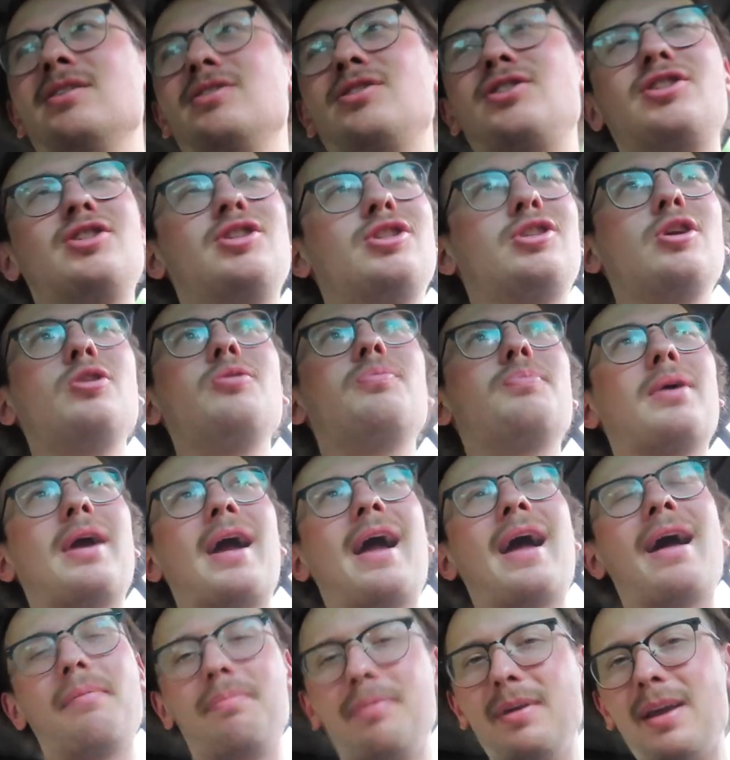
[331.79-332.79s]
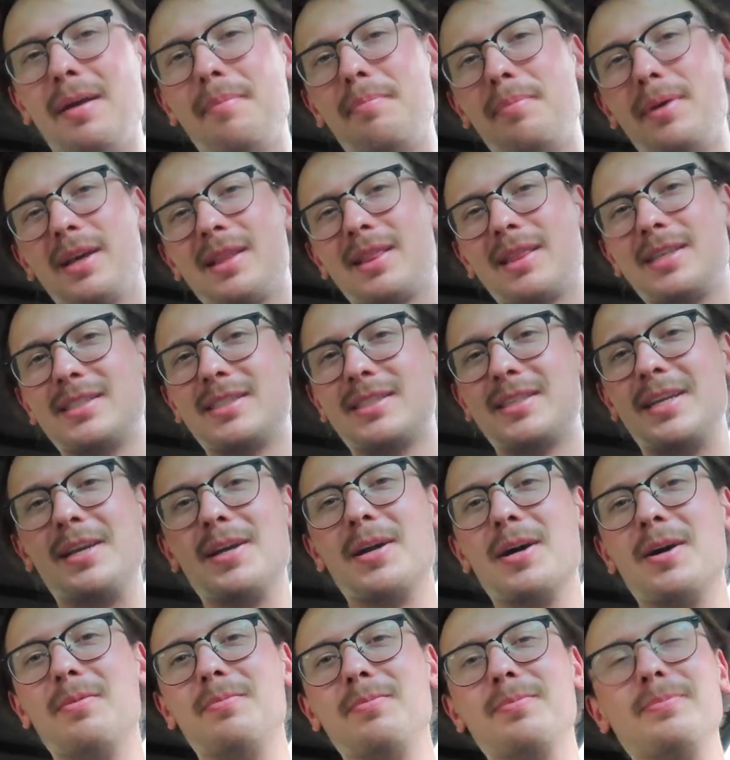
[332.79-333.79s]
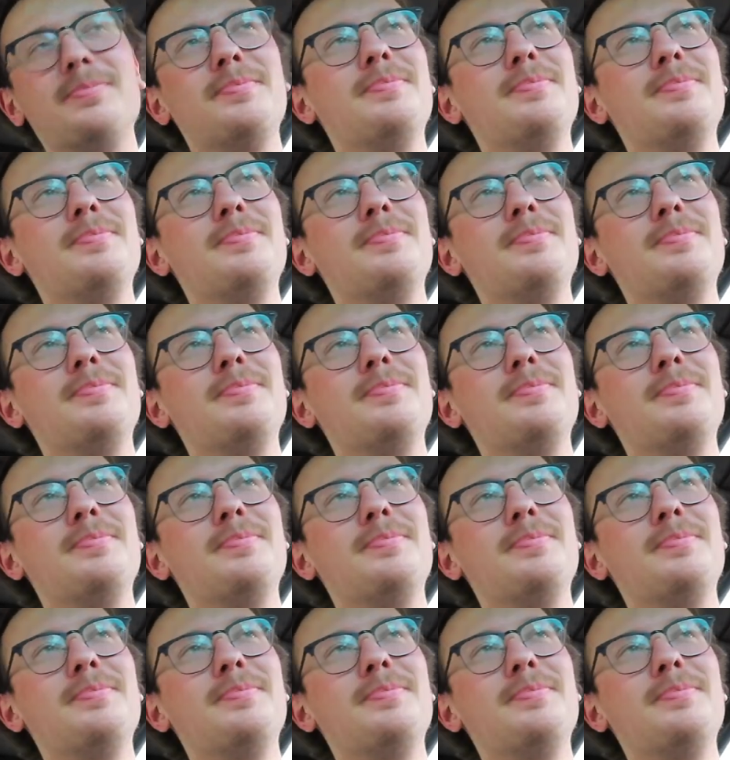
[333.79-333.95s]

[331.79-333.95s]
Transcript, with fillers: Super happy I picked this thing up.